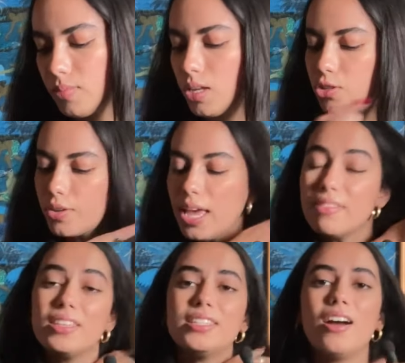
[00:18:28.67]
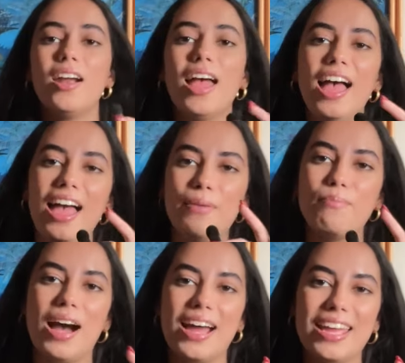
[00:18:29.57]
So yeah, these are
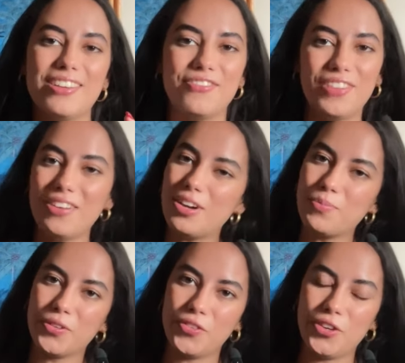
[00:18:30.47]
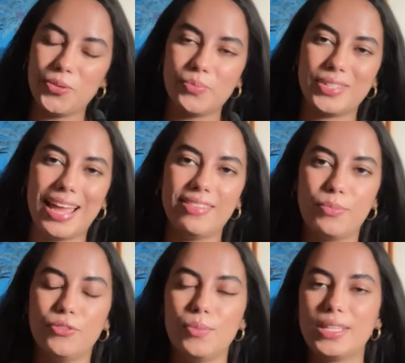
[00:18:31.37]
my favorite perfumes and the
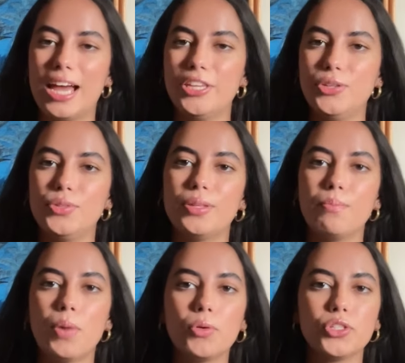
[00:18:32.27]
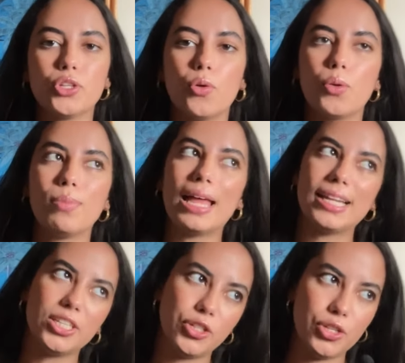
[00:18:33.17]
perfumes that I use the most or
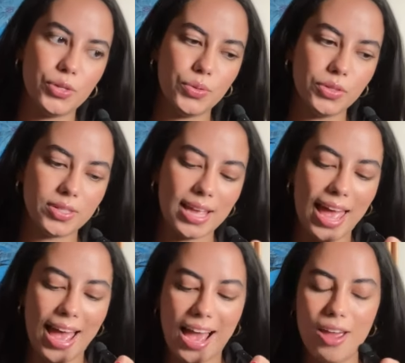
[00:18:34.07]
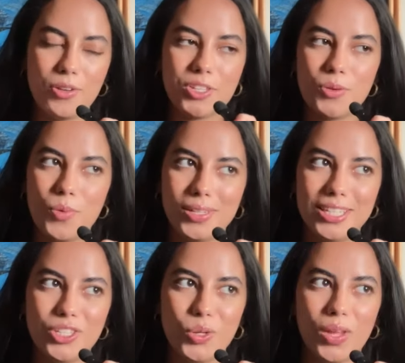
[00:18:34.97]
planning to use. I also
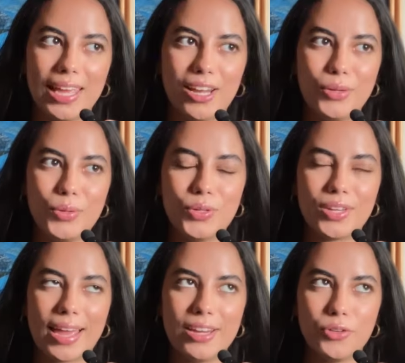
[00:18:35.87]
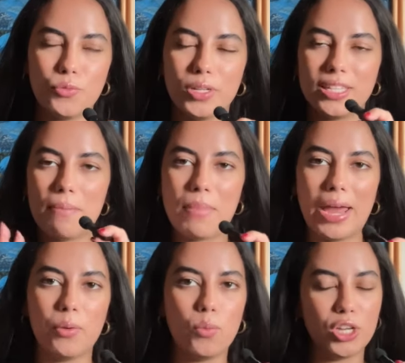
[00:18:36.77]
wanted to include kind of what's in
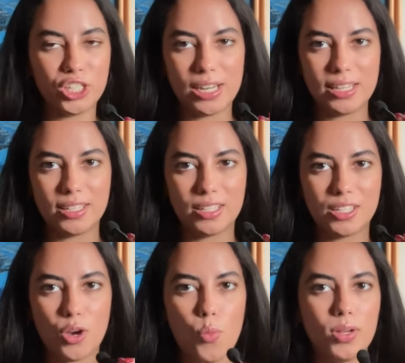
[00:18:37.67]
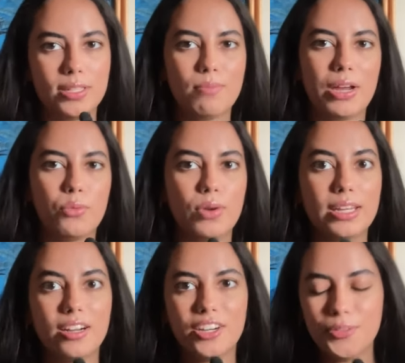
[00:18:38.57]
my wish list, what's in my
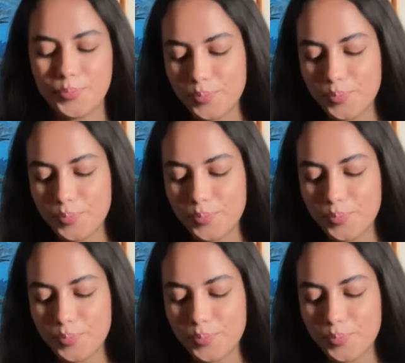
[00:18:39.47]
radar.